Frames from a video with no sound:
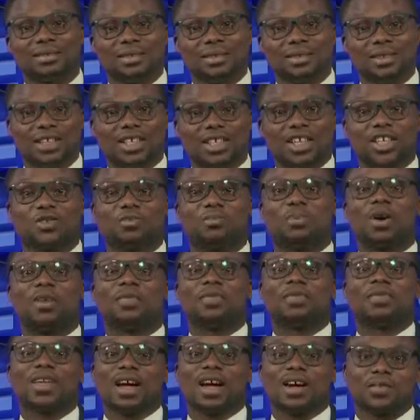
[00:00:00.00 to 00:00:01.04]
This brought
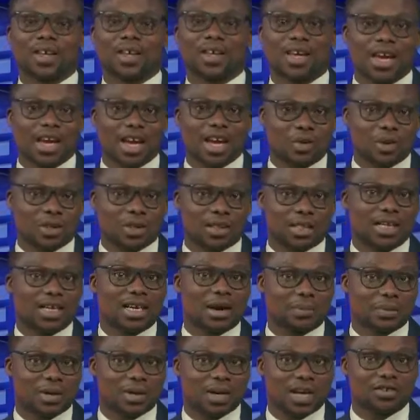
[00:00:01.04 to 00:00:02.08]
down the equity
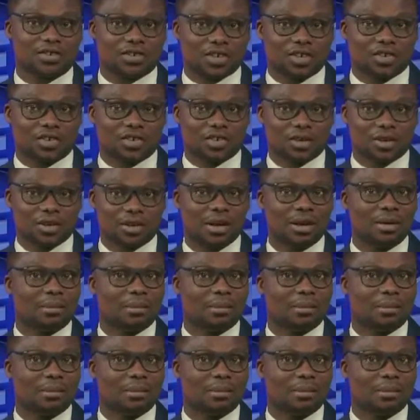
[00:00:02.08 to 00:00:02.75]
capitalization